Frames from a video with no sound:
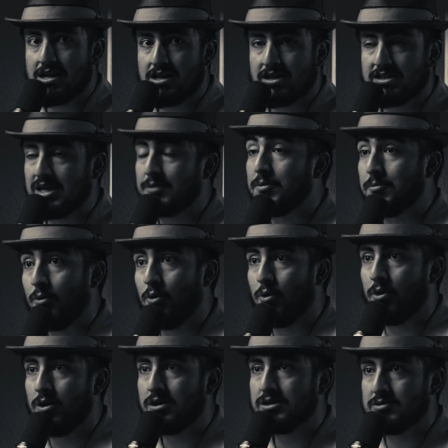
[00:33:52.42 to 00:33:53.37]
send me
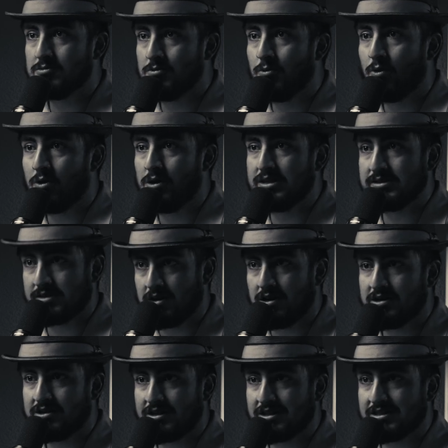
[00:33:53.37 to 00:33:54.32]
more. Is that
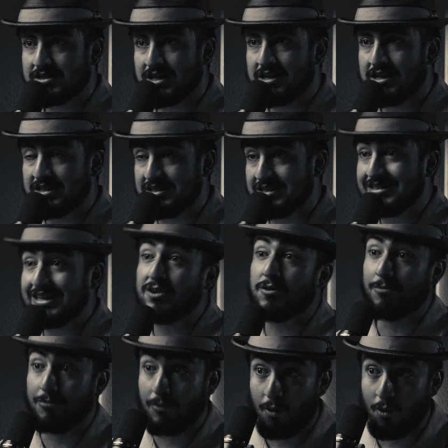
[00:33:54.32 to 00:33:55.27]
all you're gonna send? And she sent her
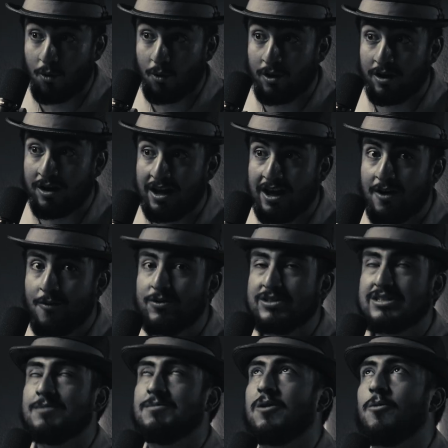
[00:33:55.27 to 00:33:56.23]
more,
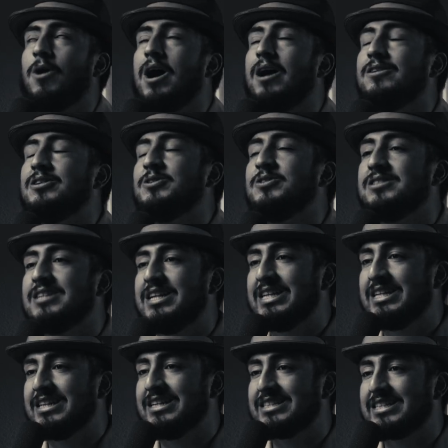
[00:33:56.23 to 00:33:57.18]
which I'm like, why are you
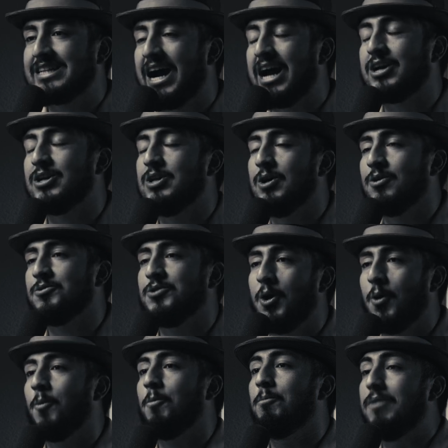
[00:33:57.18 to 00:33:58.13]
sending this guy you don't
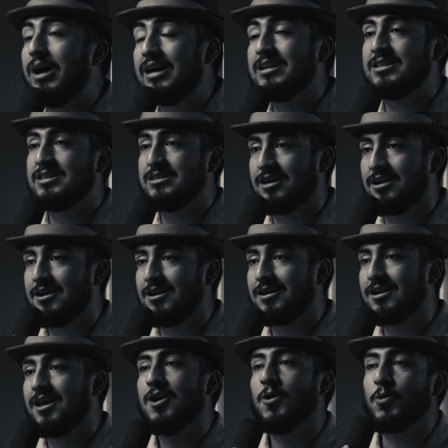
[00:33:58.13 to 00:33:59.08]
know money, dog?
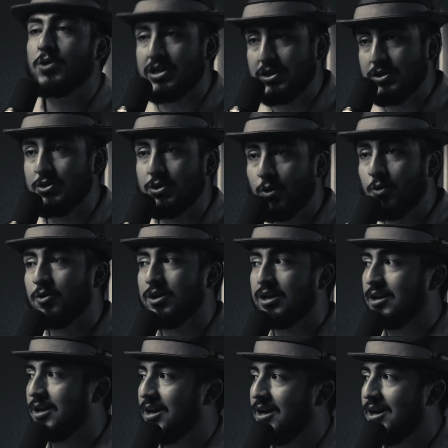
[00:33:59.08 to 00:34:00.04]
What are you
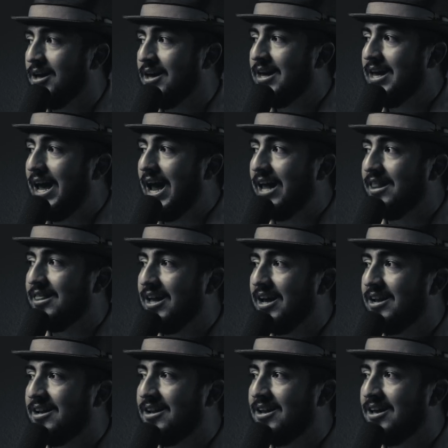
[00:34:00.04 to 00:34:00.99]
doing? And
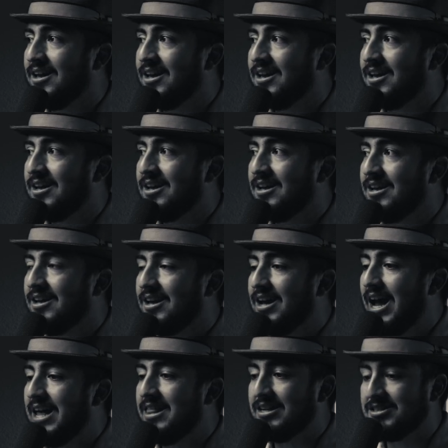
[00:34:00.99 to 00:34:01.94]
then
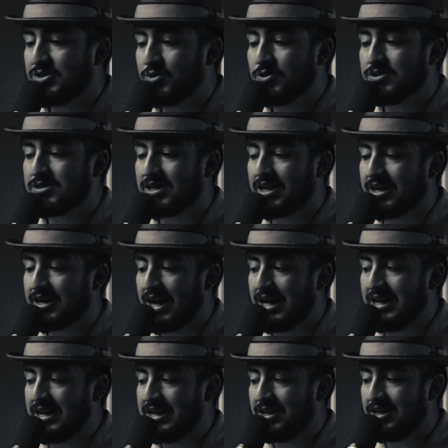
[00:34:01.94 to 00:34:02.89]
she was like,
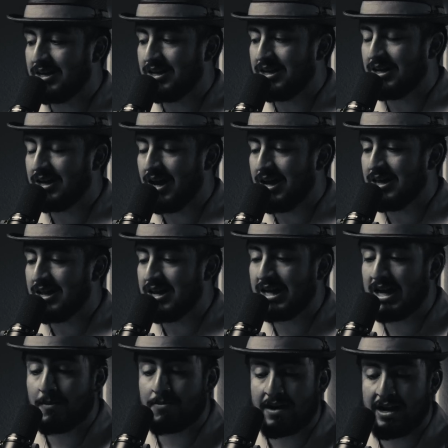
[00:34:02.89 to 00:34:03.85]
and then he
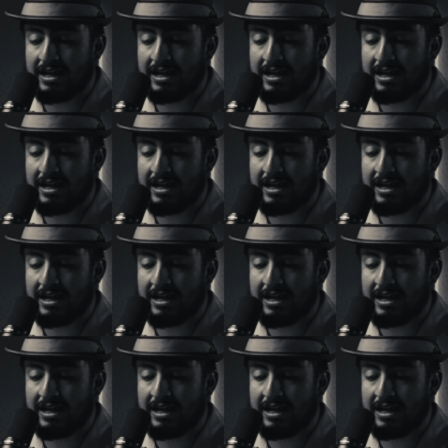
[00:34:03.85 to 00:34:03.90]
kept on